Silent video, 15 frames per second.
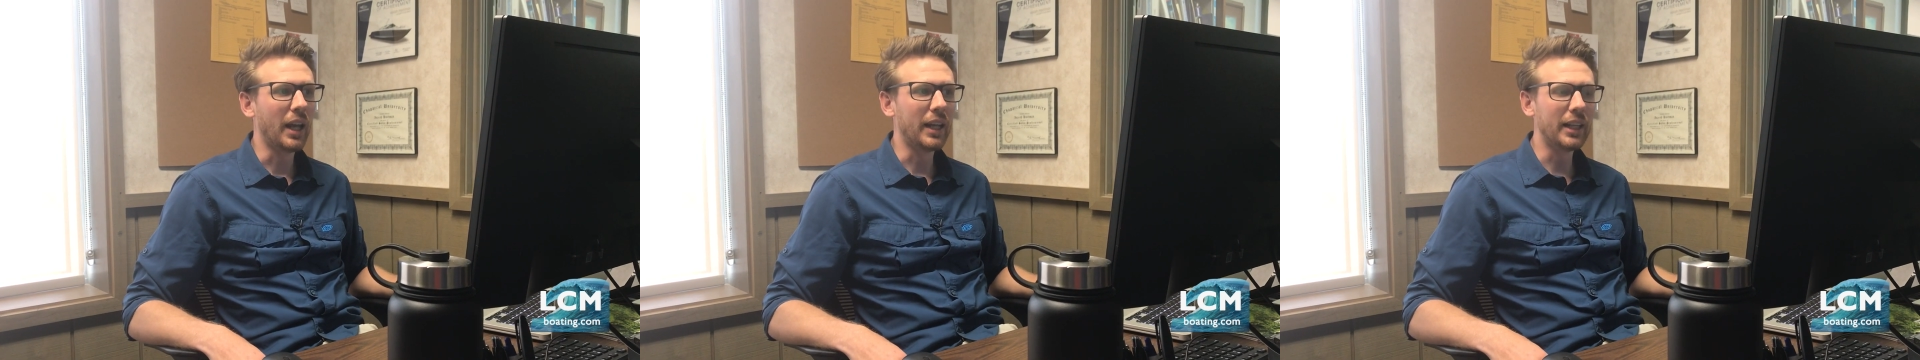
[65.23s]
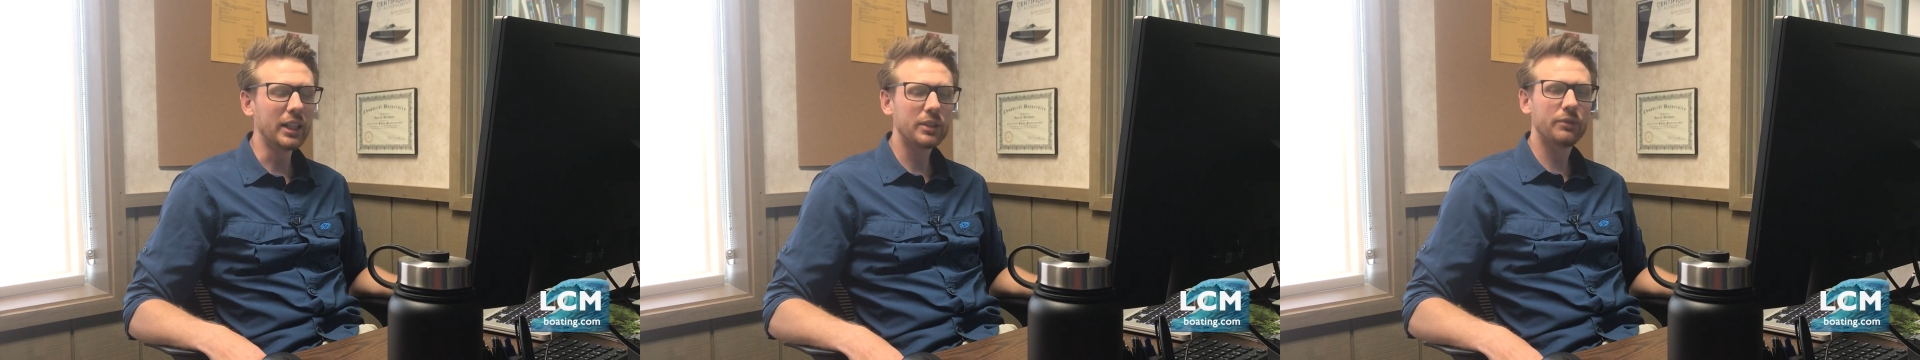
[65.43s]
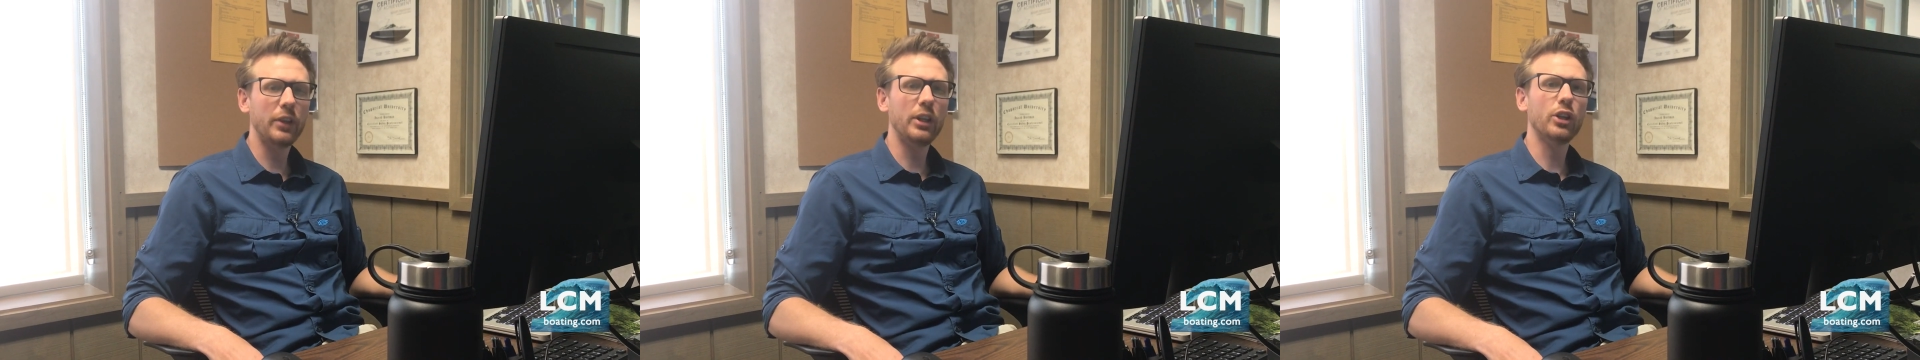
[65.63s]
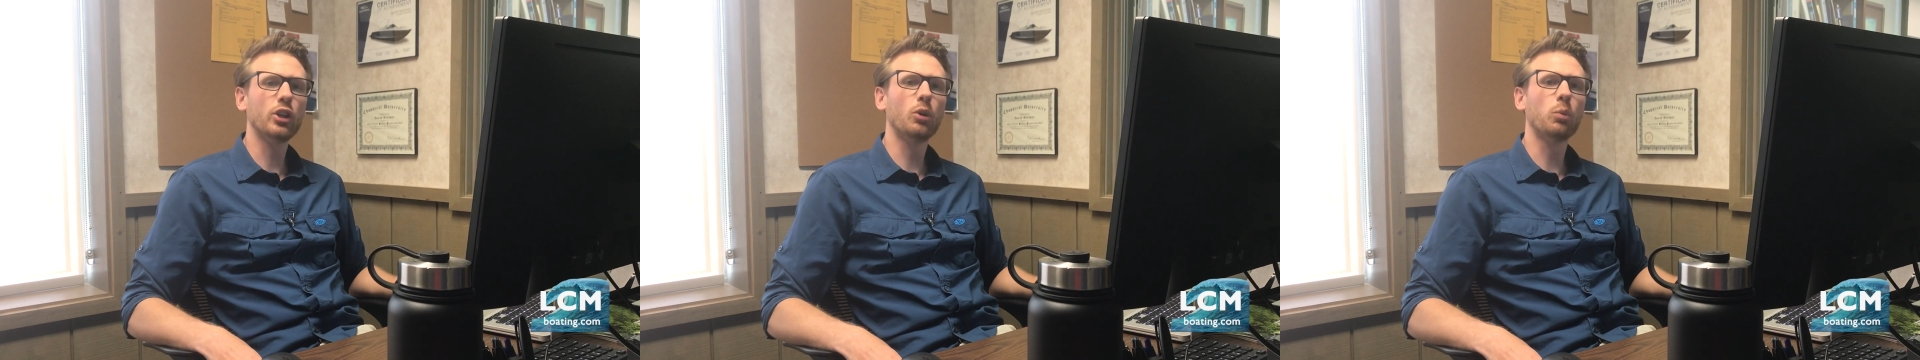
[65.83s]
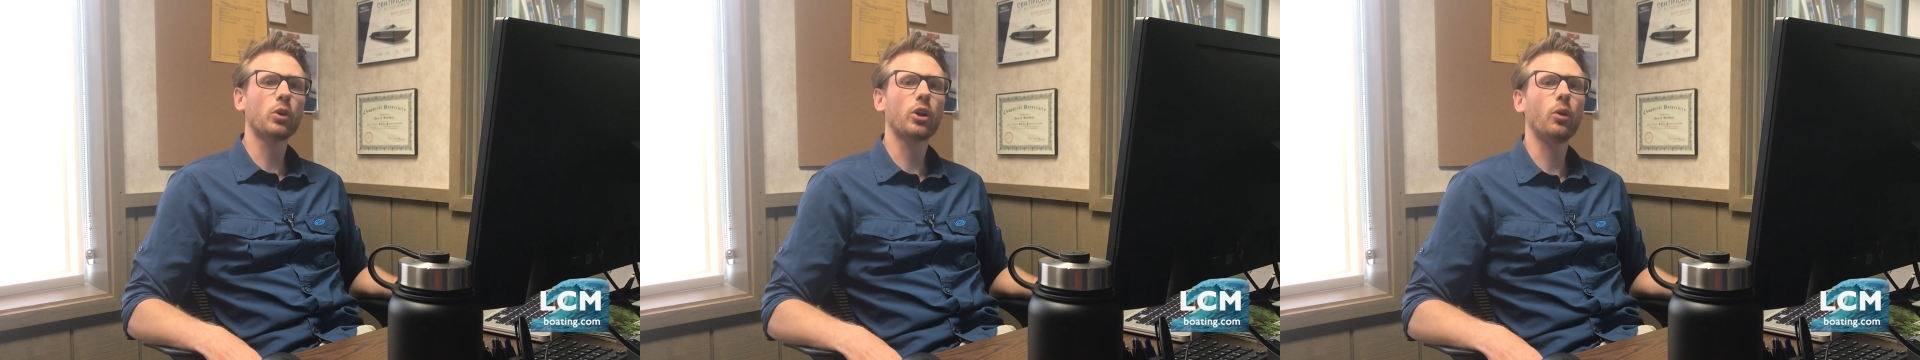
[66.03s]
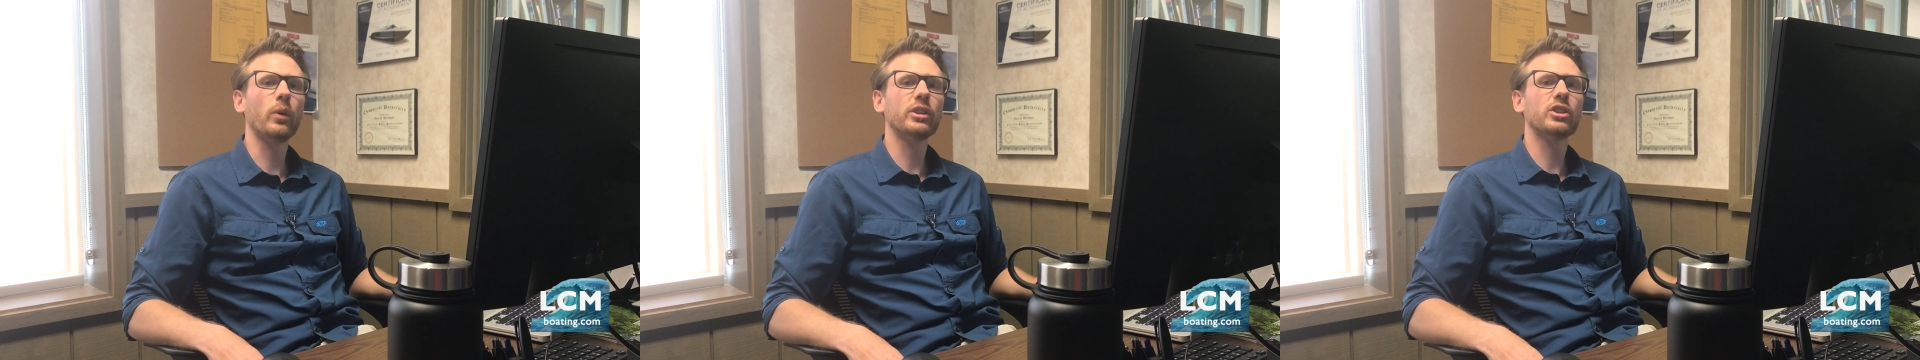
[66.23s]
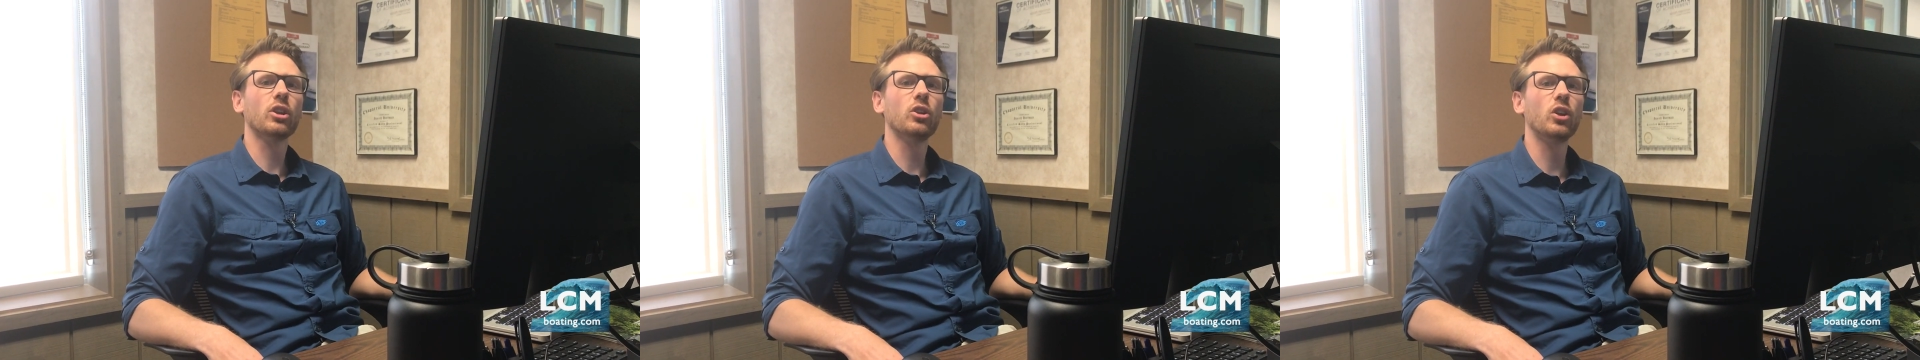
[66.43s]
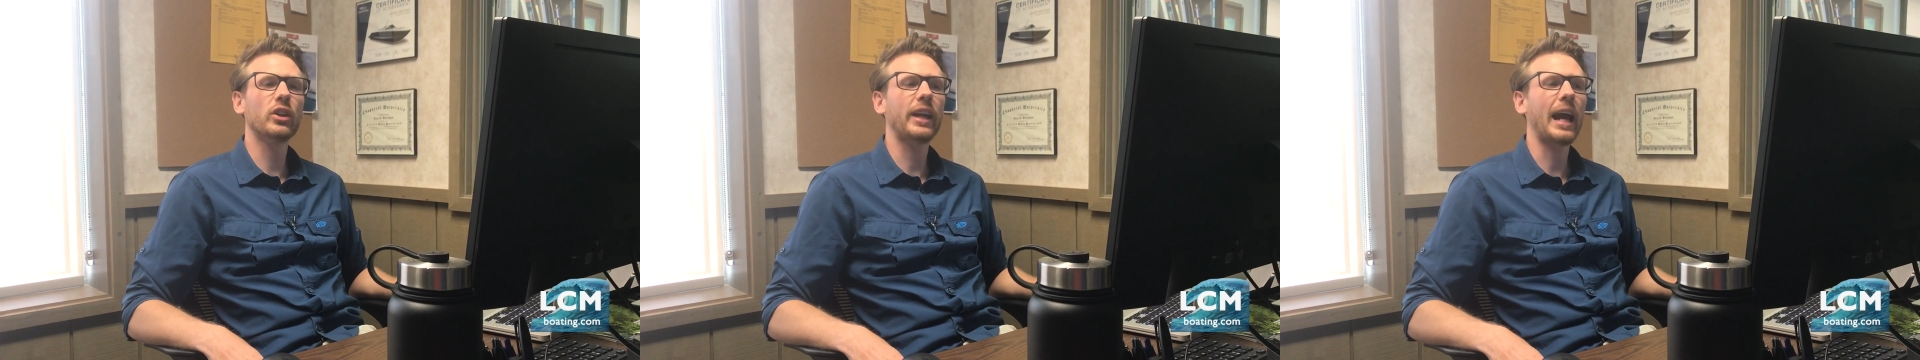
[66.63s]
In this video, we're going
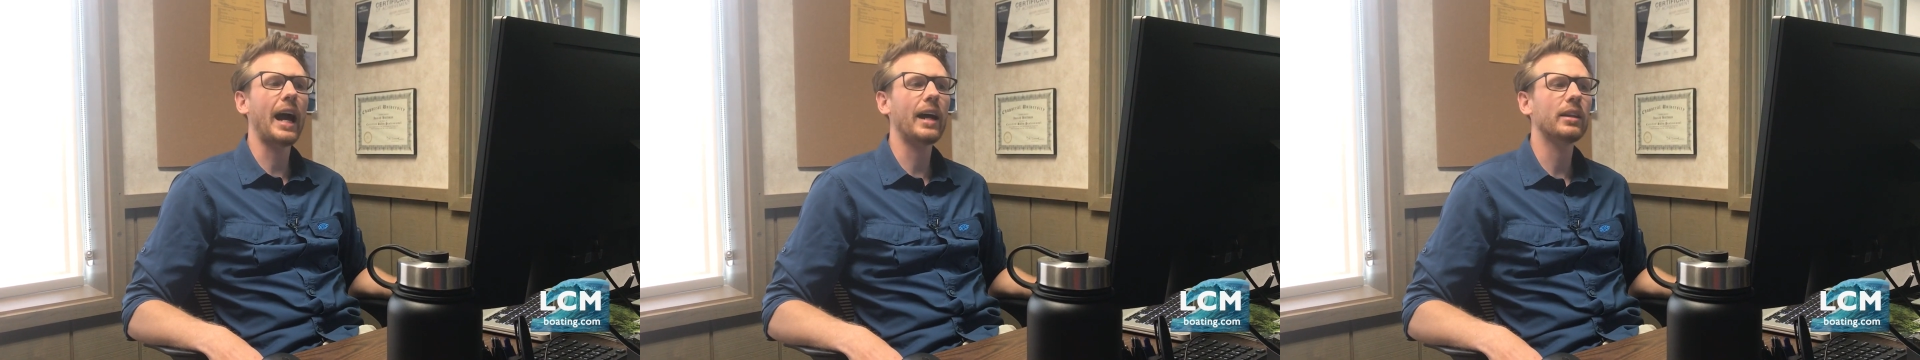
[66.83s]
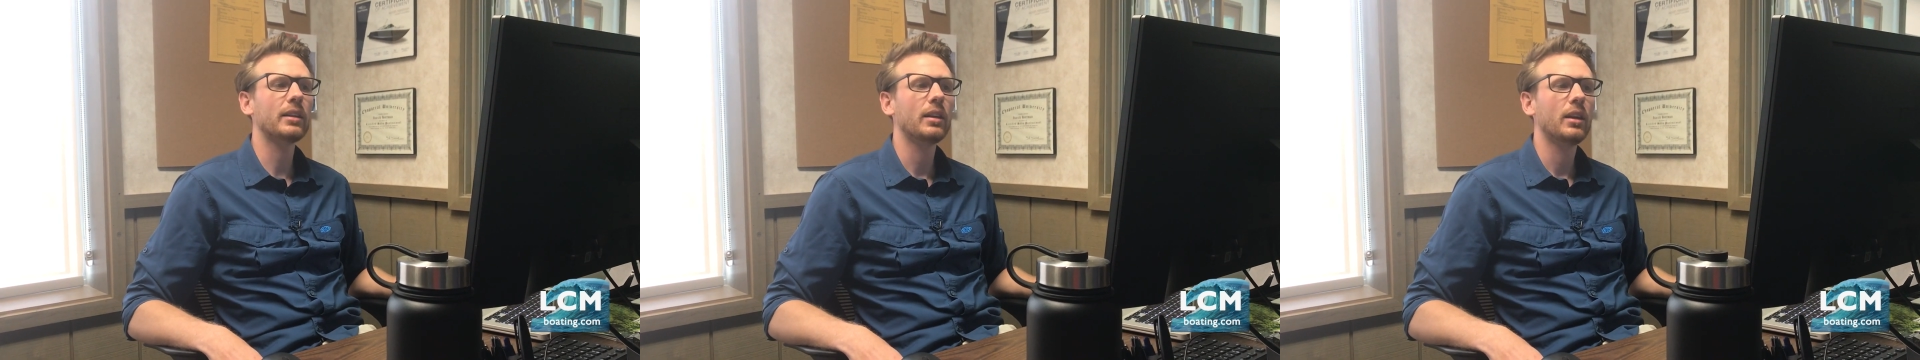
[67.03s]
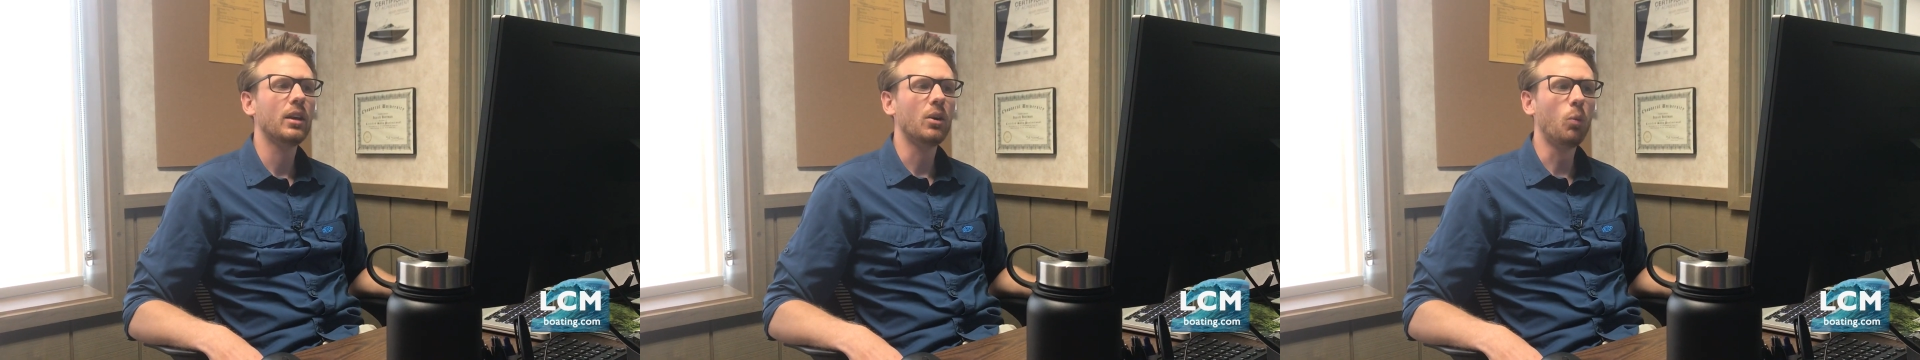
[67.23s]
to look at